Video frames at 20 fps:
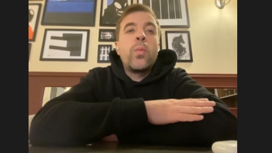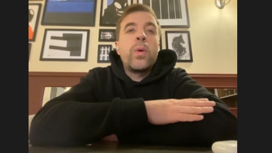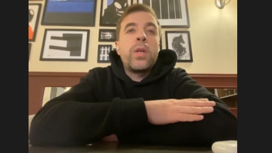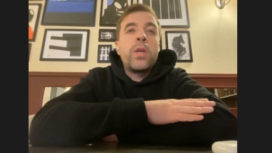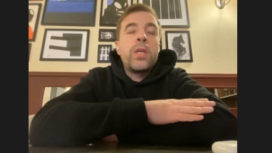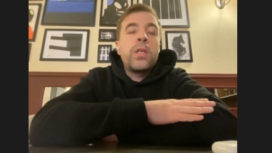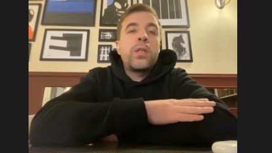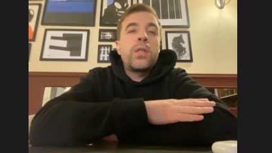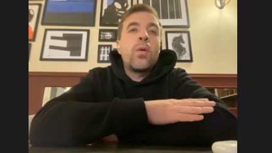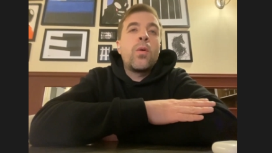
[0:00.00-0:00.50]
We
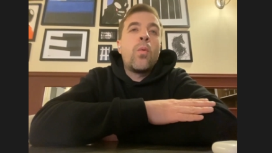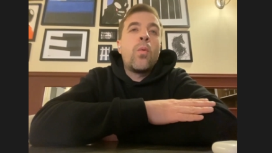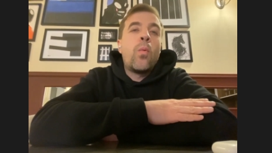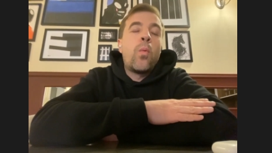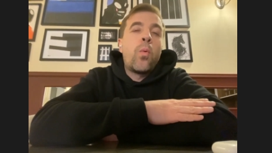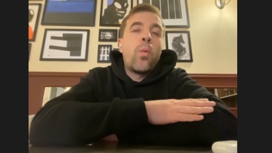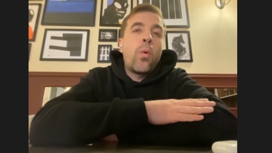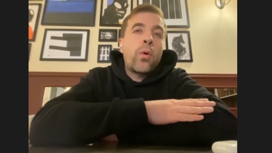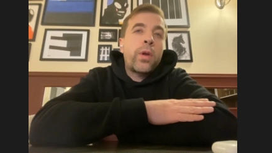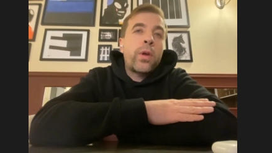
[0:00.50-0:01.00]
need
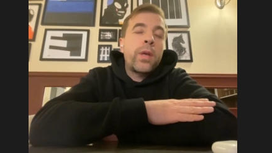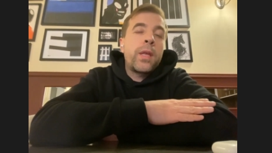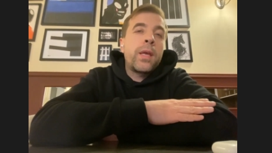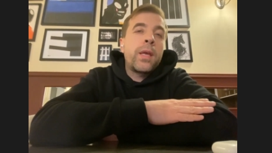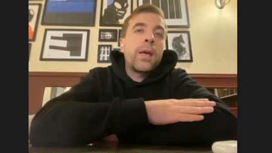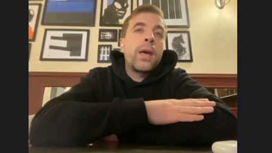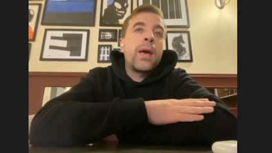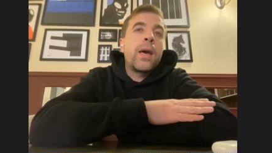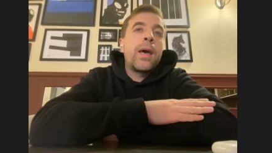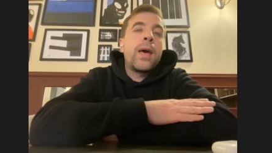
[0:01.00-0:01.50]
working
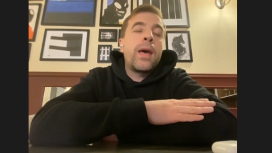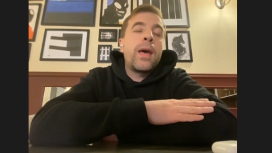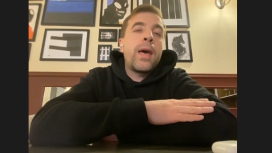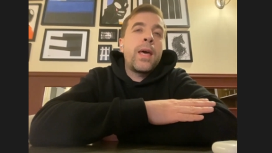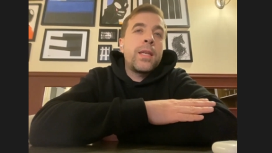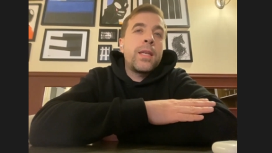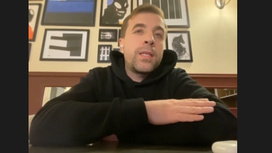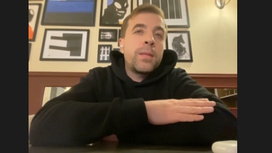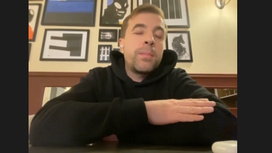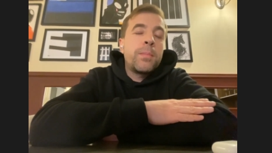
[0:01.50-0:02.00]

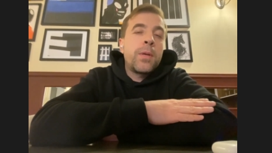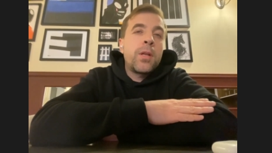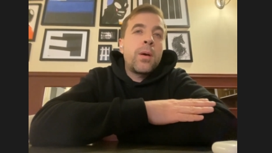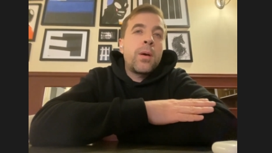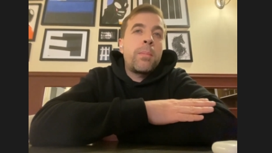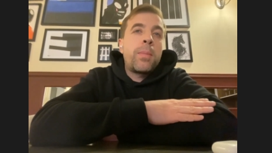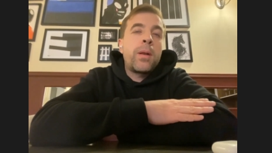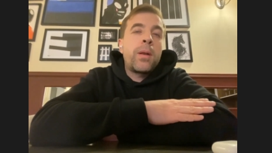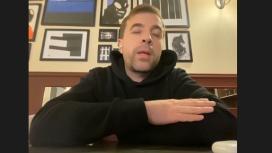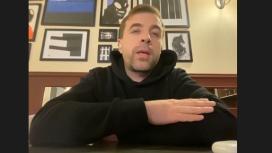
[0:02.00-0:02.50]

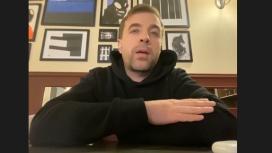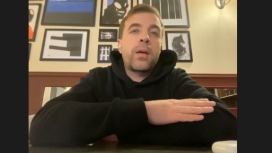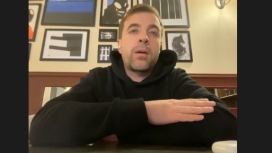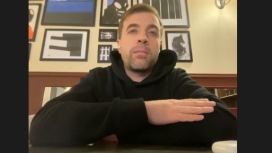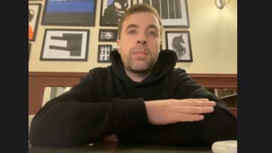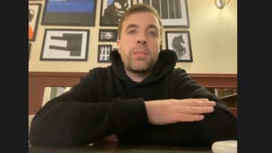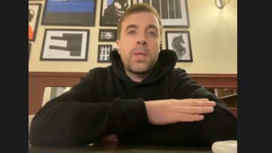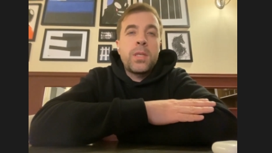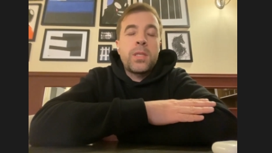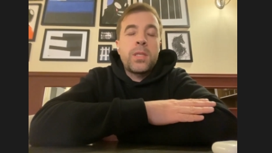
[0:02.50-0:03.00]
anti-monopoly
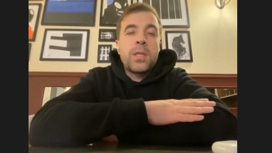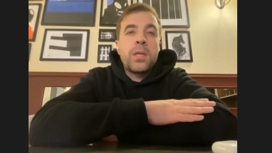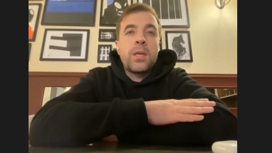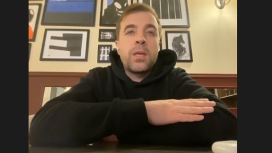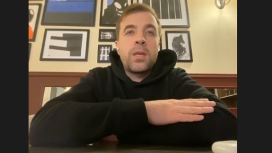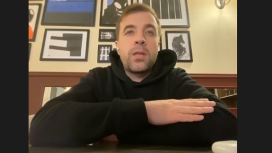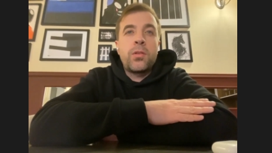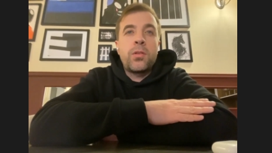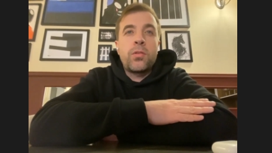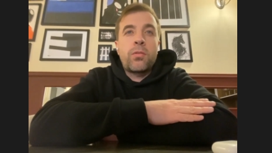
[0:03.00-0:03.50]
committee
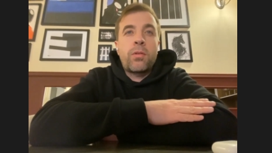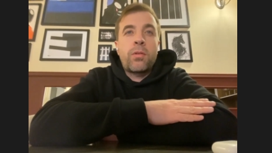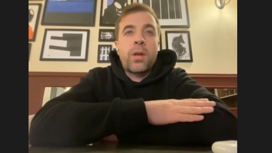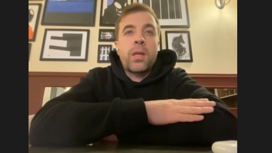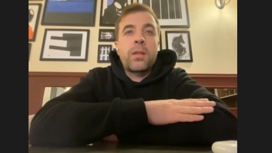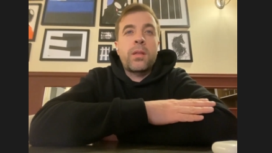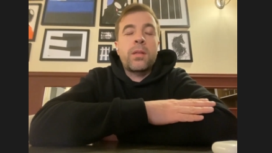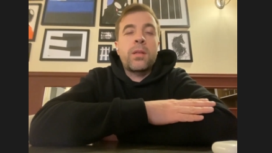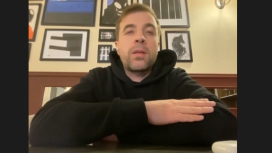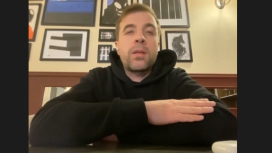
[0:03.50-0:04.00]
in
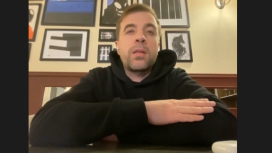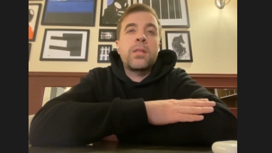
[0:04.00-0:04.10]
Ukraine